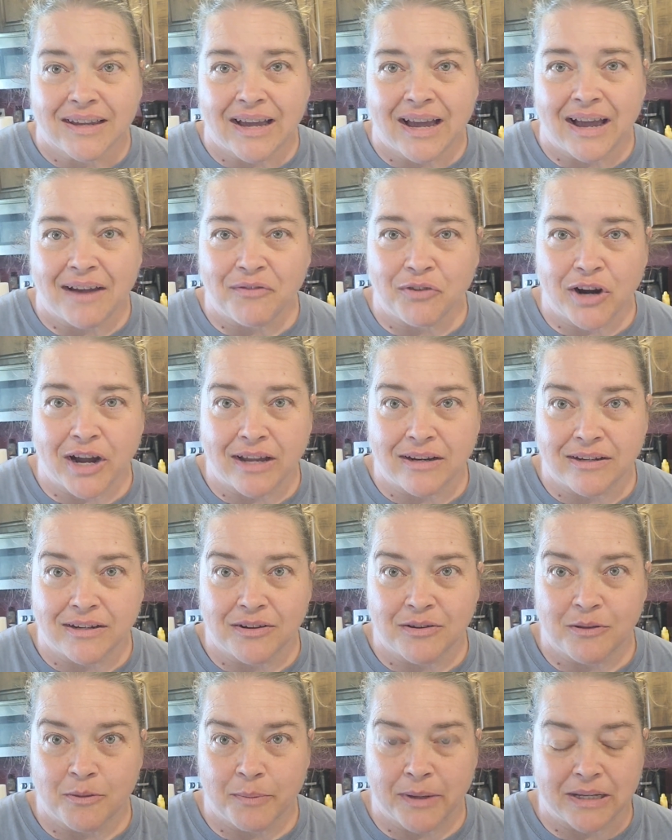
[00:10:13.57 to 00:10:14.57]
I forgot to
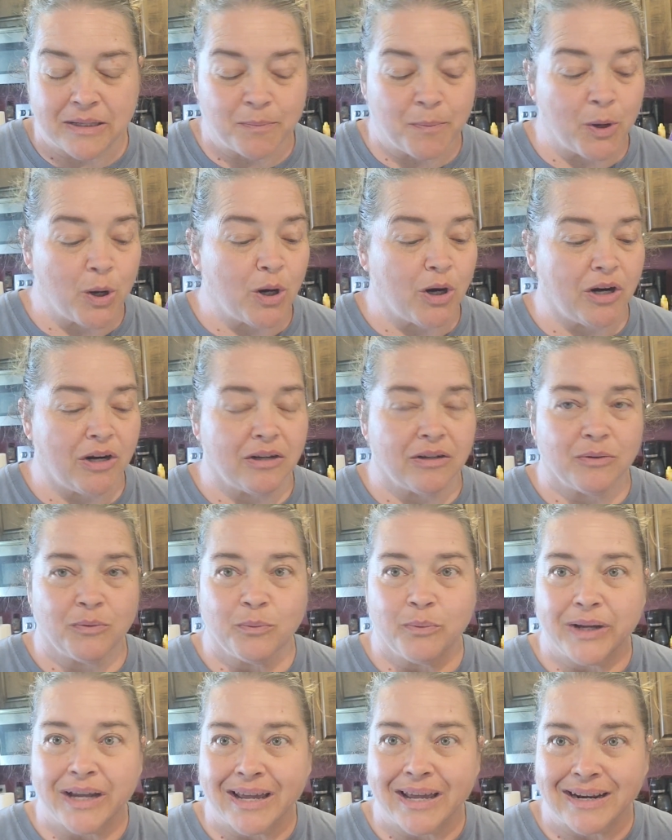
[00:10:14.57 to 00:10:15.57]
do the best part.
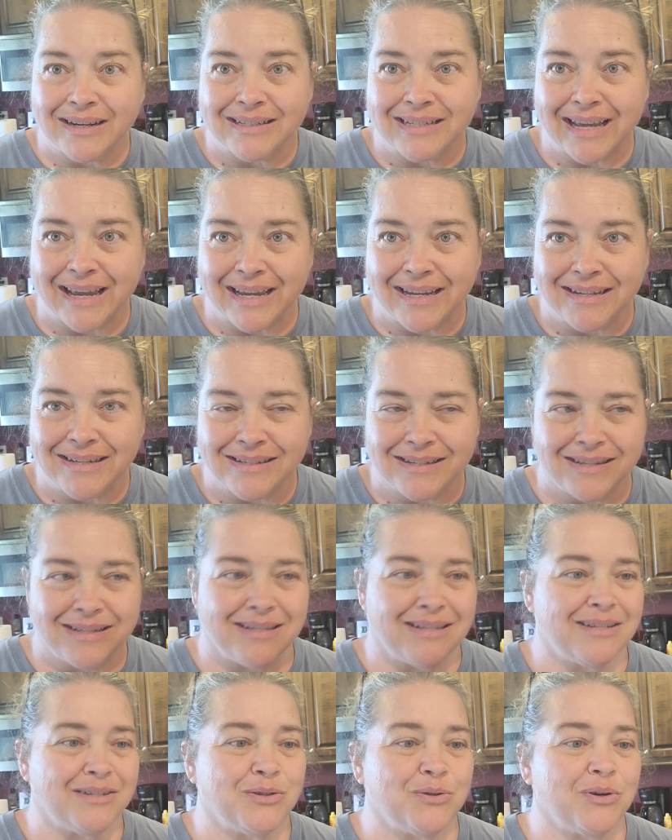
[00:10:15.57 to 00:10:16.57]
We got to taste
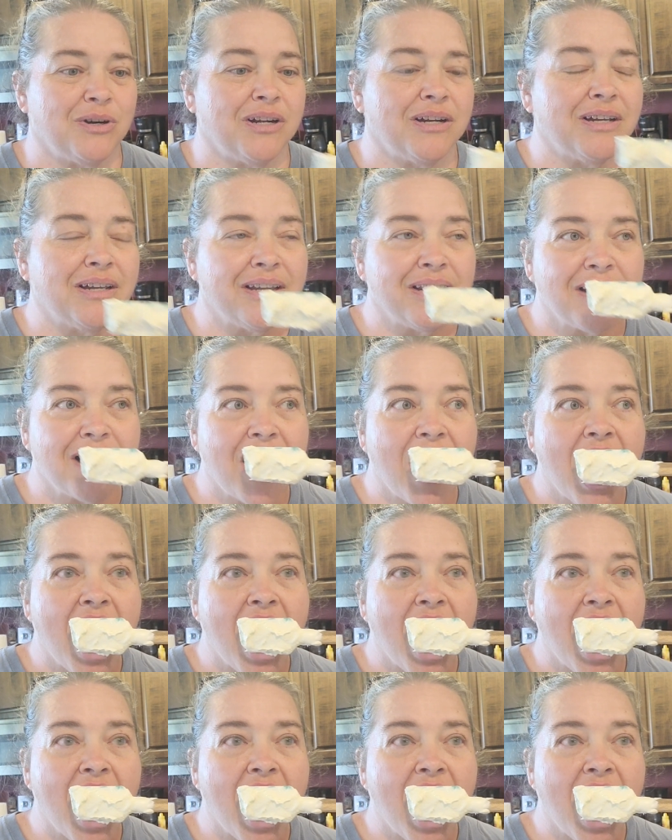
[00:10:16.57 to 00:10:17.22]
this, right?